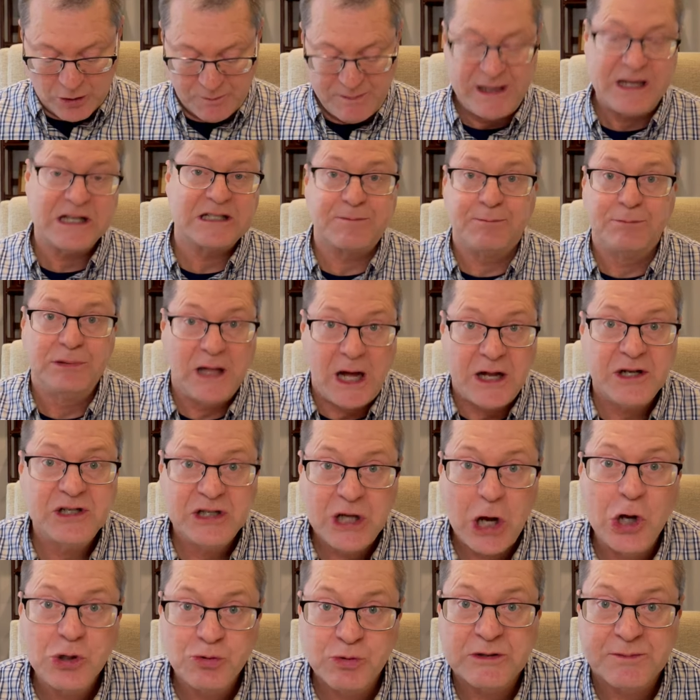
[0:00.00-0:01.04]
because blood
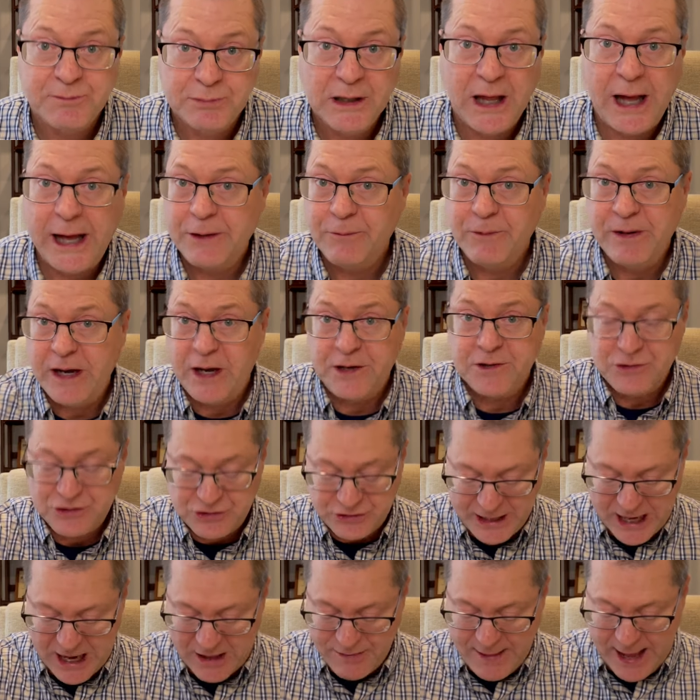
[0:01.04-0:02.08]
goes with blood. We
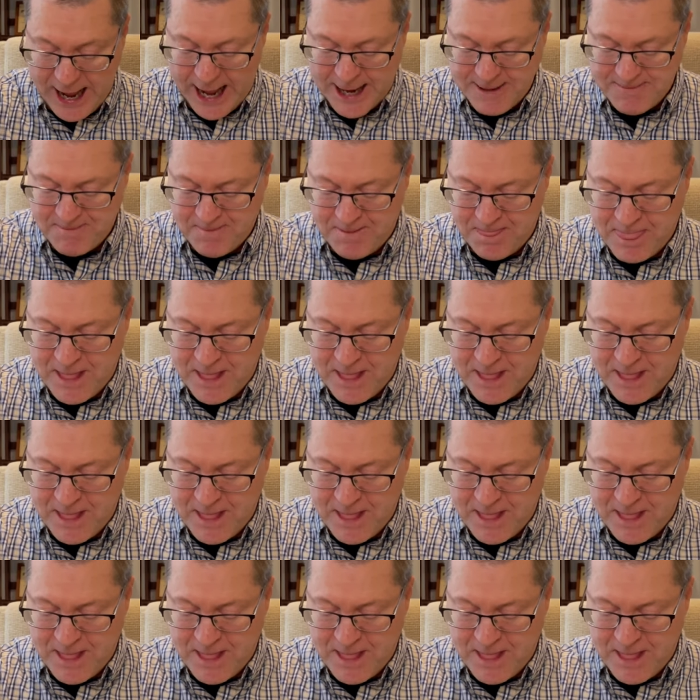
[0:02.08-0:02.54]
understand that.